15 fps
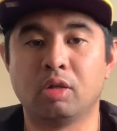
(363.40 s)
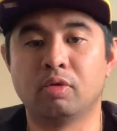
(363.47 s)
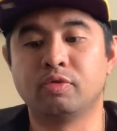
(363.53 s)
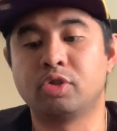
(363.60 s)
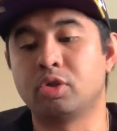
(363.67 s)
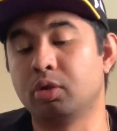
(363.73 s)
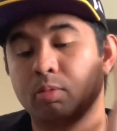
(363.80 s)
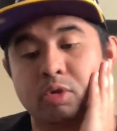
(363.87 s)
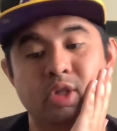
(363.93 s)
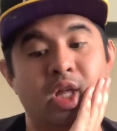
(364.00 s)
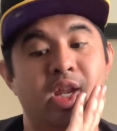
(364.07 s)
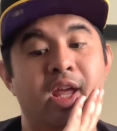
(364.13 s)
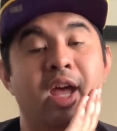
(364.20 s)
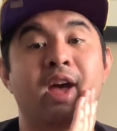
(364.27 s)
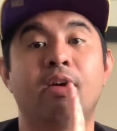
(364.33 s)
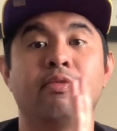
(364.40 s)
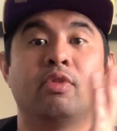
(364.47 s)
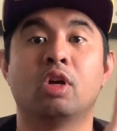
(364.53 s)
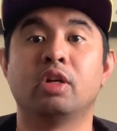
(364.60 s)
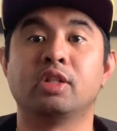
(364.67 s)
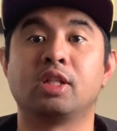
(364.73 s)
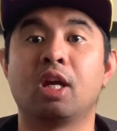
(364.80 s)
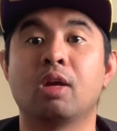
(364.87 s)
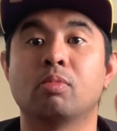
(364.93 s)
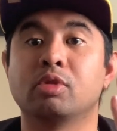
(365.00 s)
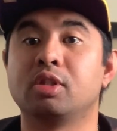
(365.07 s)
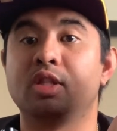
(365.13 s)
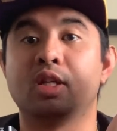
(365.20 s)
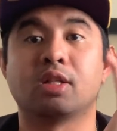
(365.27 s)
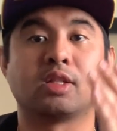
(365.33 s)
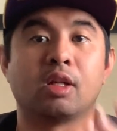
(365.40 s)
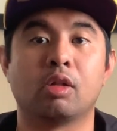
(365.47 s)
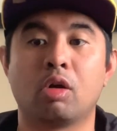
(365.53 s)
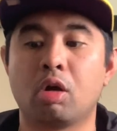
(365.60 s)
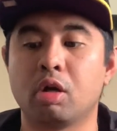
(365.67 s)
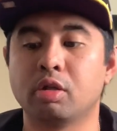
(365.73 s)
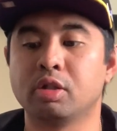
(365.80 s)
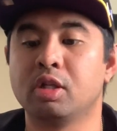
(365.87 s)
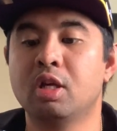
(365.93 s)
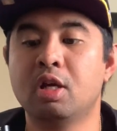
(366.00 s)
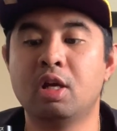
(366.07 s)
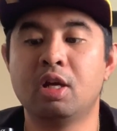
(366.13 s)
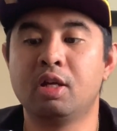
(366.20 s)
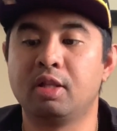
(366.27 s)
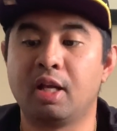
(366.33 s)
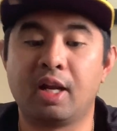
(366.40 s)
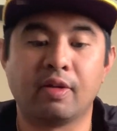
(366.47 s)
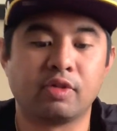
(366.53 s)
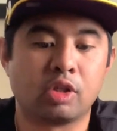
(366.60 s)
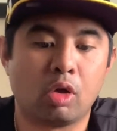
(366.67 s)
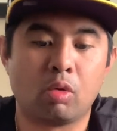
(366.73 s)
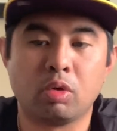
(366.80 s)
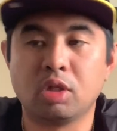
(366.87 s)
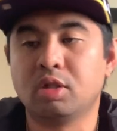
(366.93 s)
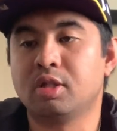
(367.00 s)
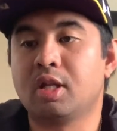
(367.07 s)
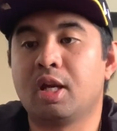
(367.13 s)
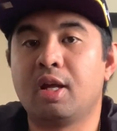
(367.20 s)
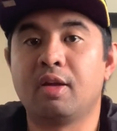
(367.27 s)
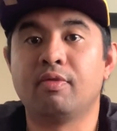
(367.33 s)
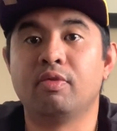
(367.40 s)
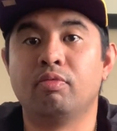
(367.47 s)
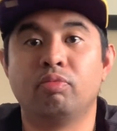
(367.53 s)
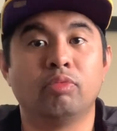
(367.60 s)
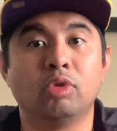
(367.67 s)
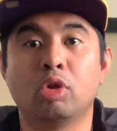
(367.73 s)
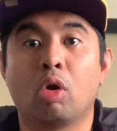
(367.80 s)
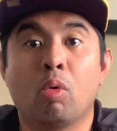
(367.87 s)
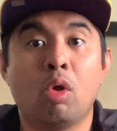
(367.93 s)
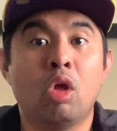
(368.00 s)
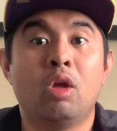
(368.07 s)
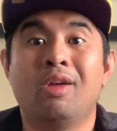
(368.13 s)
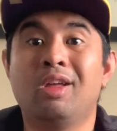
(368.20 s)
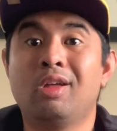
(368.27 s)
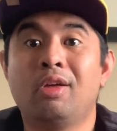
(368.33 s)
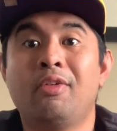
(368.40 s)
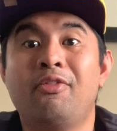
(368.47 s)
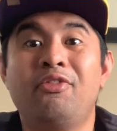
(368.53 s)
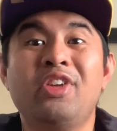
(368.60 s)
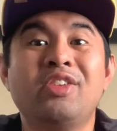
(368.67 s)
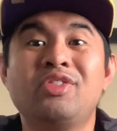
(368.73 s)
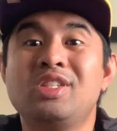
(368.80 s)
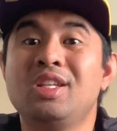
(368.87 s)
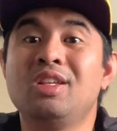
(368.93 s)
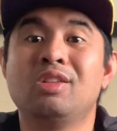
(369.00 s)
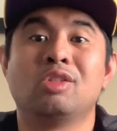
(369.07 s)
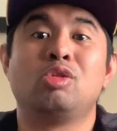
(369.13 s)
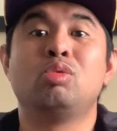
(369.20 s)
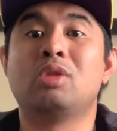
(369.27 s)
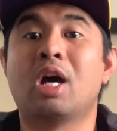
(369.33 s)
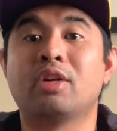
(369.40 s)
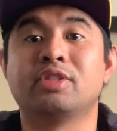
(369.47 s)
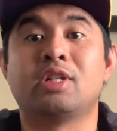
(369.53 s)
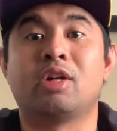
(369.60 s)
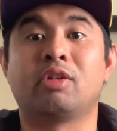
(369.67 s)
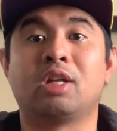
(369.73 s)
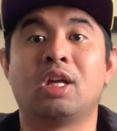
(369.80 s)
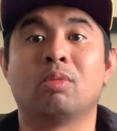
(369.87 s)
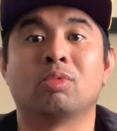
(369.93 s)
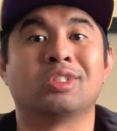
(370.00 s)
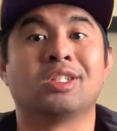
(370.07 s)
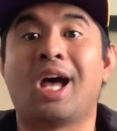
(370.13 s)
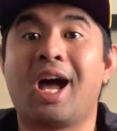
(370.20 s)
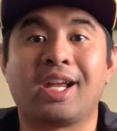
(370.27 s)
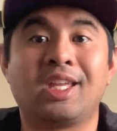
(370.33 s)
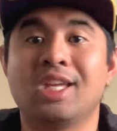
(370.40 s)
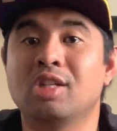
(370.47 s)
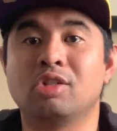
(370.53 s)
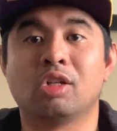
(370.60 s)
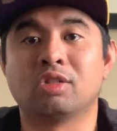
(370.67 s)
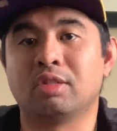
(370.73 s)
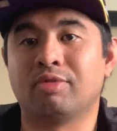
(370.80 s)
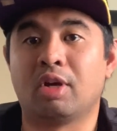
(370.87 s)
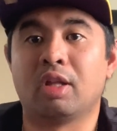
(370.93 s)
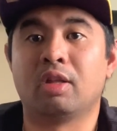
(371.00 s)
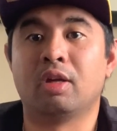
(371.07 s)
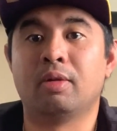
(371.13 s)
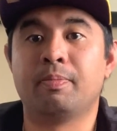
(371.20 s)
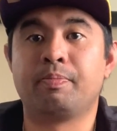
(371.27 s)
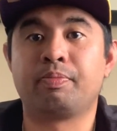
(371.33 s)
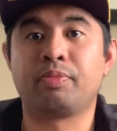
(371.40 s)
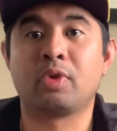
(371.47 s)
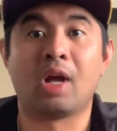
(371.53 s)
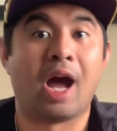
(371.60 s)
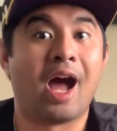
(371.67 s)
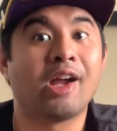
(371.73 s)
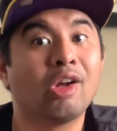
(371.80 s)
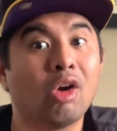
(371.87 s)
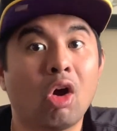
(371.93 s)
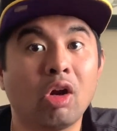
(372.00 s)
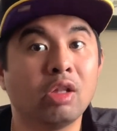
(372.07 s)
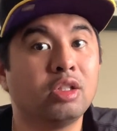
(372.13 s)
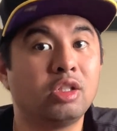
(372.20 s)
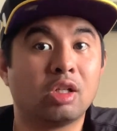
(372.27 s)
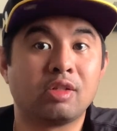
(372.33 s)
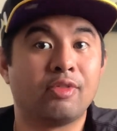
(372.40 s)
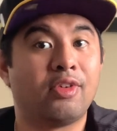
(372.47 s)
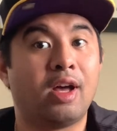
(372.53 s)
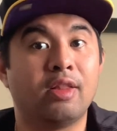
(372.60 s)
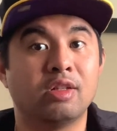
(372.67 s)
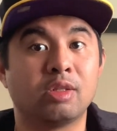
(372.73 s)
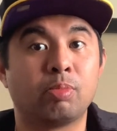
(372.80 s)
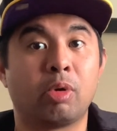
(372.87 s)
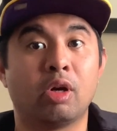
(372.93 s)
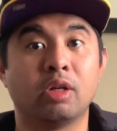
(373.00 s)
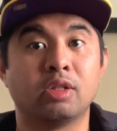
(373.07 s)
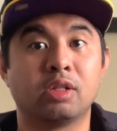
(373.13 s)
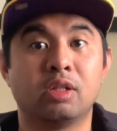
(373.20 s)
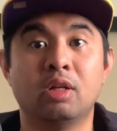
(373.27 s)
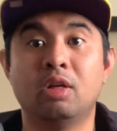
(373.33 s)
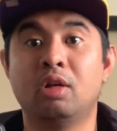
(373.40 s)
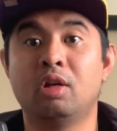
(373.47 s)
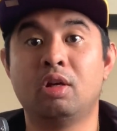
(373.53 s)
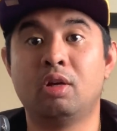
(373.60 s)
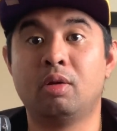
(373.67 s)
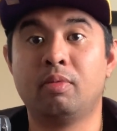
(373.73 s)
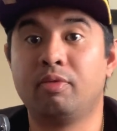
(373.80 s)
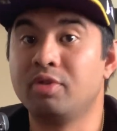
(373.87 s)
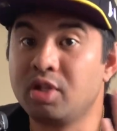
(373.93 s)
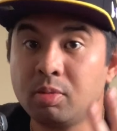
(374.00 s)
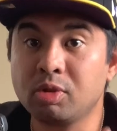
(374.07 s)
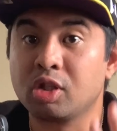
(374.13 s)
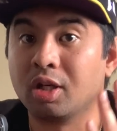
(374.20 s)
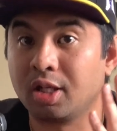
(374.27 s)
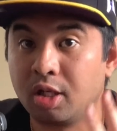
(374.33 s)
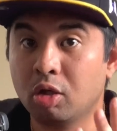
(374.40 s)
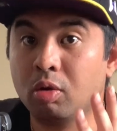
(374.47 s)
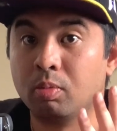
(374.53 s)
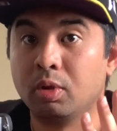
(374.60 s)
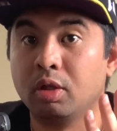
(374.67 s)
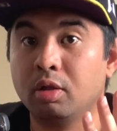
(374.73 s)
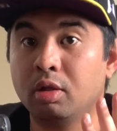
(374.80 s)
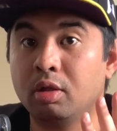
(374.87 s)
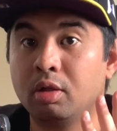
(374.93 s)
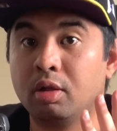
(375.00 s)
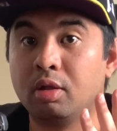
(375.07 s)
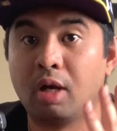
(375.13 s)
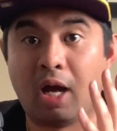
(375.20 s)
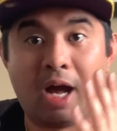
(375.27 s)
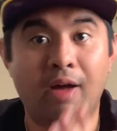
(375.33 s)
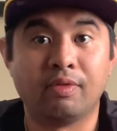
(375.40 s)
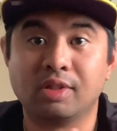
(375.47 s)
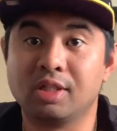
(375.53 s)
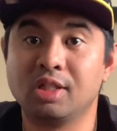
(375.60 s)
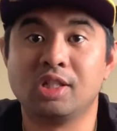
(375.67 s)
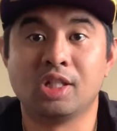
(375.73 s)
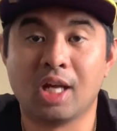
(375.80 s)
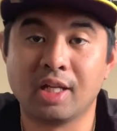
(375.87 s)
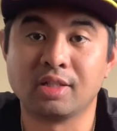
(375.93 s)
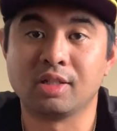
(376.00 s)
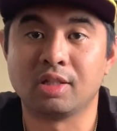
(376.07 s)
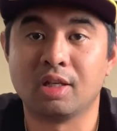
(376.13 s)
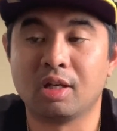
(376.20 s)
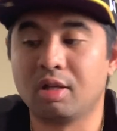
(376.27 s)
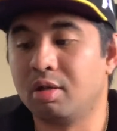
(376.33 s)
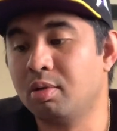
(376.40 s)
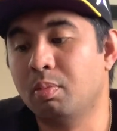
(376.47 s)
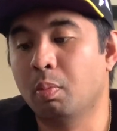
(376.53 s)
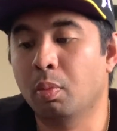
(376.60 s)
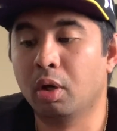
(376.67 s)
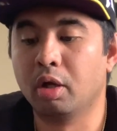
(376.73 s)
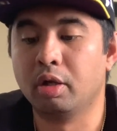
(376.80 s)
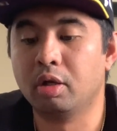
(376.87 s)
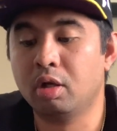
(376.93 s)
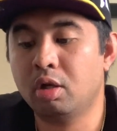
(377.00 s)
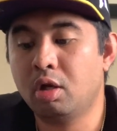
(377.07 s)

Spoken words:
of streamers that have nice cameras, DSLRs, that have Sonys, that have, $1,500 to $2,000 cameras. I can't justify that. I could hardly justify this price. Fatima's gonna kill me. Obviously, she hasn't yet, but